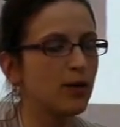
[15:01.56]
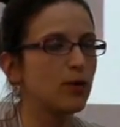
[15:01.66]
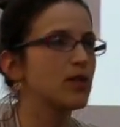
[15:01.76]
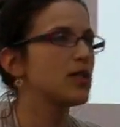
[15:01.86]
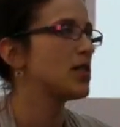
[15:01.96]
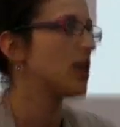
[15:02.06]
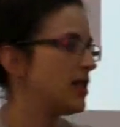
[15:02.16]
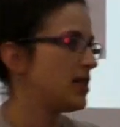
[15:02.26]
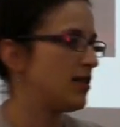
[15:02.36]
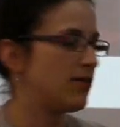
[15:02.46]
or
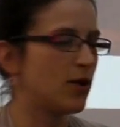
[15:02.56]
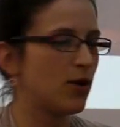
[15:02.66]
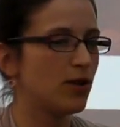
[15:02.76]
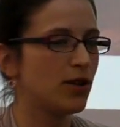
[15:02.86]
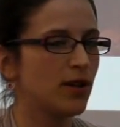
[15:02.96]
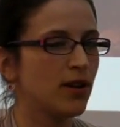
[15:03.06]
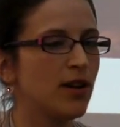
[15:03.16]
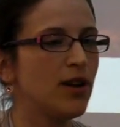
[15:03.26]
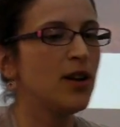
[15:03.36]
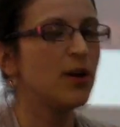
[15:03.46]
Society of God,
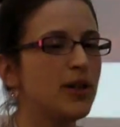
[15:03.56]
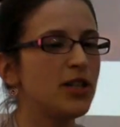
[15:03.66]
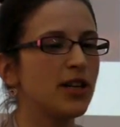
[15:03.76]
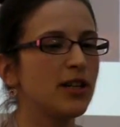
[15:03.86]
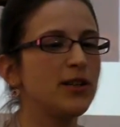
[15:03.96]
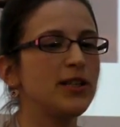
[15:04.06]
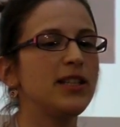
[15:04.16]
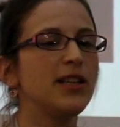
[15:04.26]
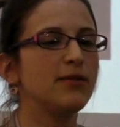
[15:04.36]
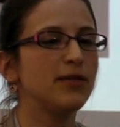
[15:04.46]
which included
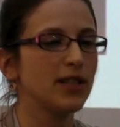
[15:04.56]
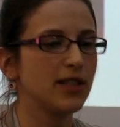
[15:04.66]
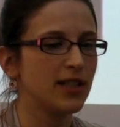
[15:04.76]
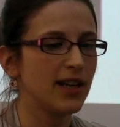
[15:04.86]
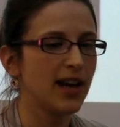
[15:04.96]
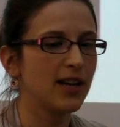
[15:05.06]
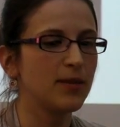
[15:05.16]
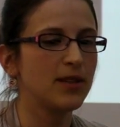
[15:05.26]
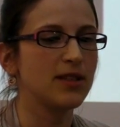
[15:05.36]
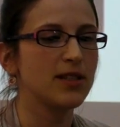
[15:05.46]
Neo-Vedantic
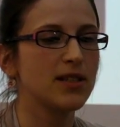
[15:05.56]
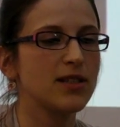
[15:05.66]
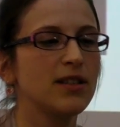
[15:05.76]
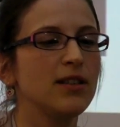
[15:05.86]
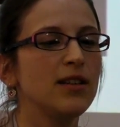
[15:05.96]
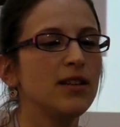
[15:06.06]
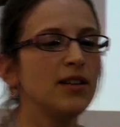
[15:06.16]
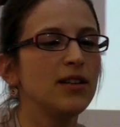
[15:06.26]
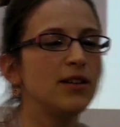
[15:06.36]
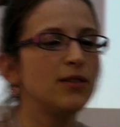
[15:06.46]
elements.
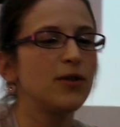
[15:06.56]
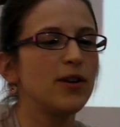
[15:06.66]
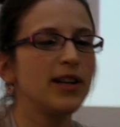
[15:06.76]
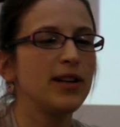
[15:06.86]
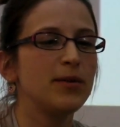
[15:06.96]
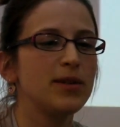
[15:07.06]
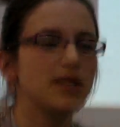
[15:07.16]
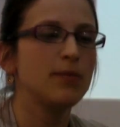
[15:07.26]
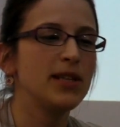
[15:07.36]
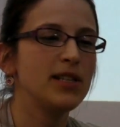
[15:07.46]
Roy was
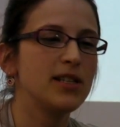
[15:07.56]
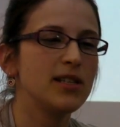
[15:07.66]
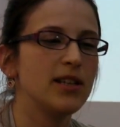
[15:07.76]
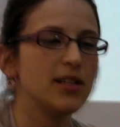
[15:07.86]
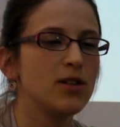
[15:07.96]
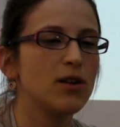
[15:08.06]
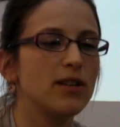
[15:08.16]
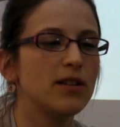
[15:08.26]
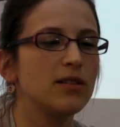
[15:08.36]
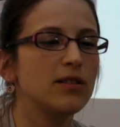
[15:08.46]
committed to the
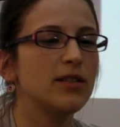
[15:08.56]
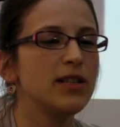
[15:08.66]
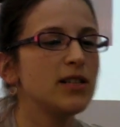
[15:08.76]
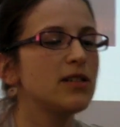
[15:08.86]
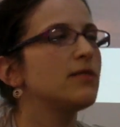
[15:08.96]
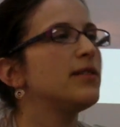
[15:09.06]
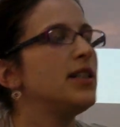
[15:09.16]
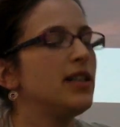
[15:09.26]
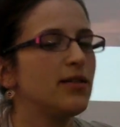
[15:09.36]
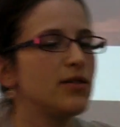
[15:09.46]
historical, critical
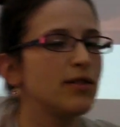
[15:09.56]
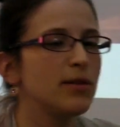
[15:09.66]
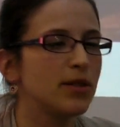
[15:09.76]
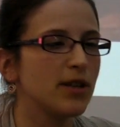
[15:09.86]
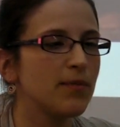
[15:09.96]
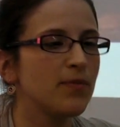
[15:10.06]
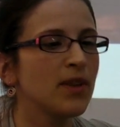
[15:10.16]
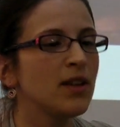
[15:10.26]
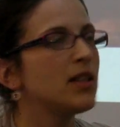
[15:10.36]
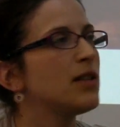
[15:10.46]
reading of Scripture
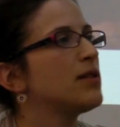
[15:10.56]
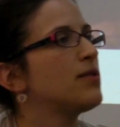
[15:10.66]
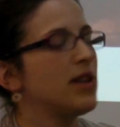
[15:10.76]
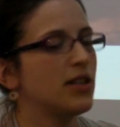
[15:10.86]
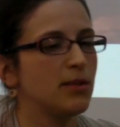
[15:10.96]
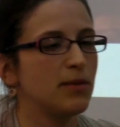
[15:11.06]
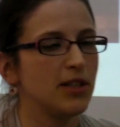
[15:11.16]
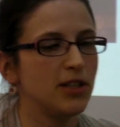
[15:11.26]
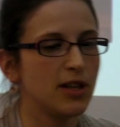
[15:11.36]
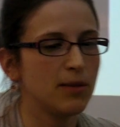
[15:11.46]
that was fashionable
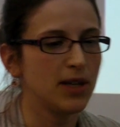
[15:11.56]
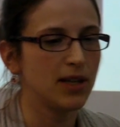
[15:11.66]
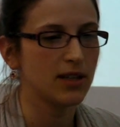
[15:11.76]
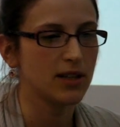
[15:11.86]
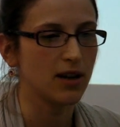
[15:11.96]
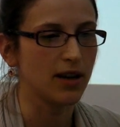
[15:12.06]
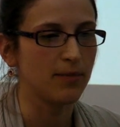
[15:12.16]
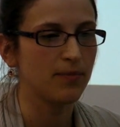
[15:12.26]
in Germany at the time.